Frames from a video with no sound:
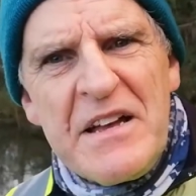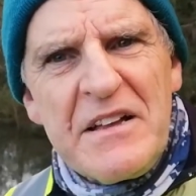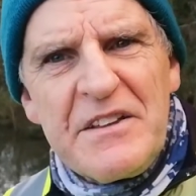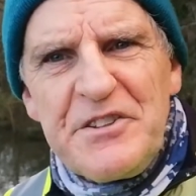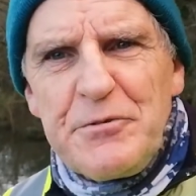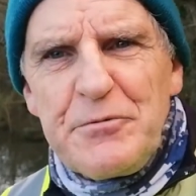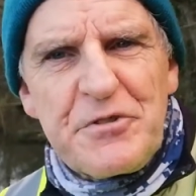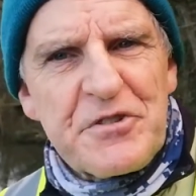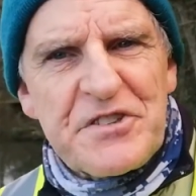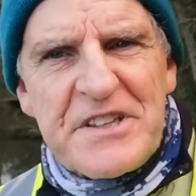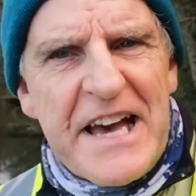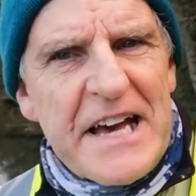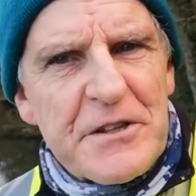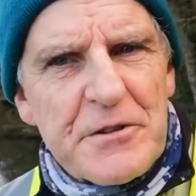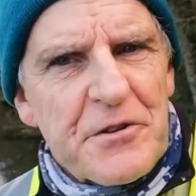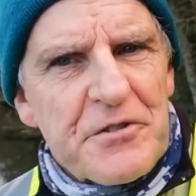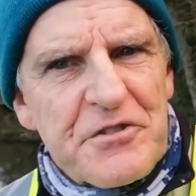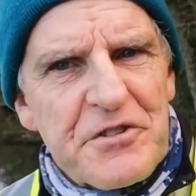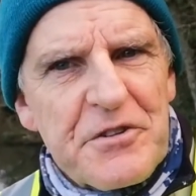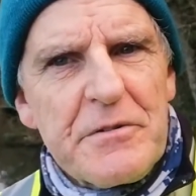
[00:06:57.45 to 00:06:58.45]
You just
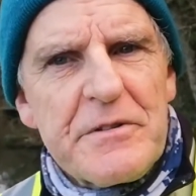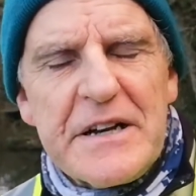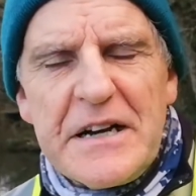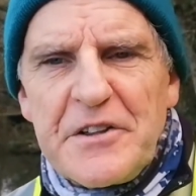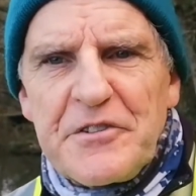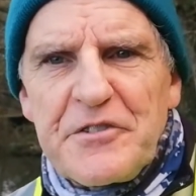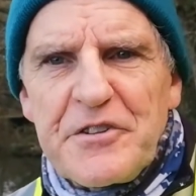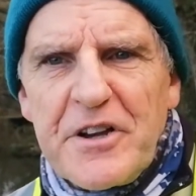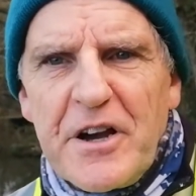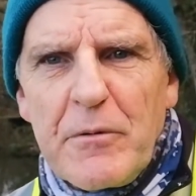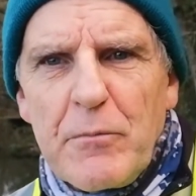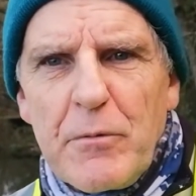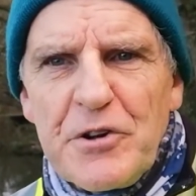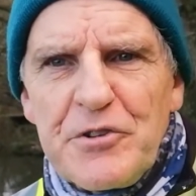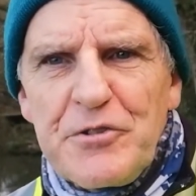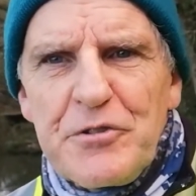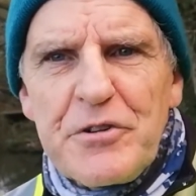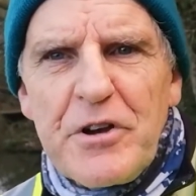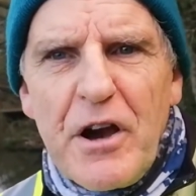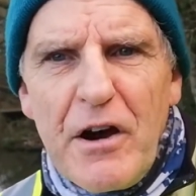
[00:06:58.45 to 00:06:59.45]
cannot do that on
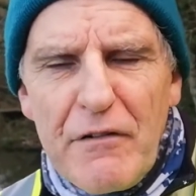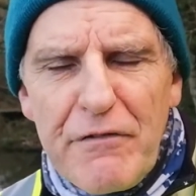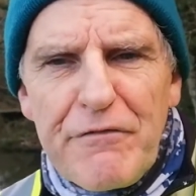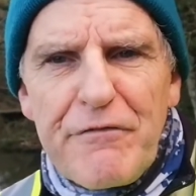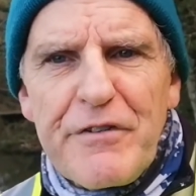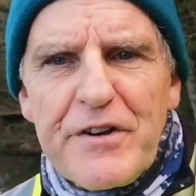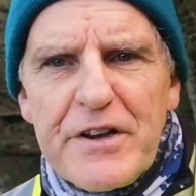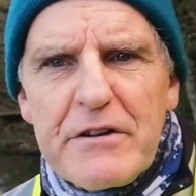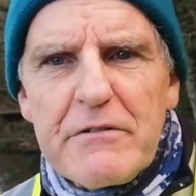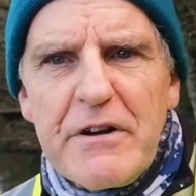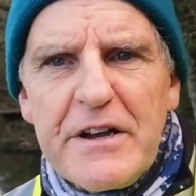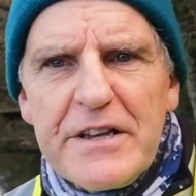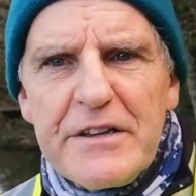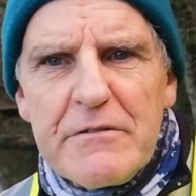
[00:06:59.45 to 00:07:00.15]
DIYs, you've got to figure out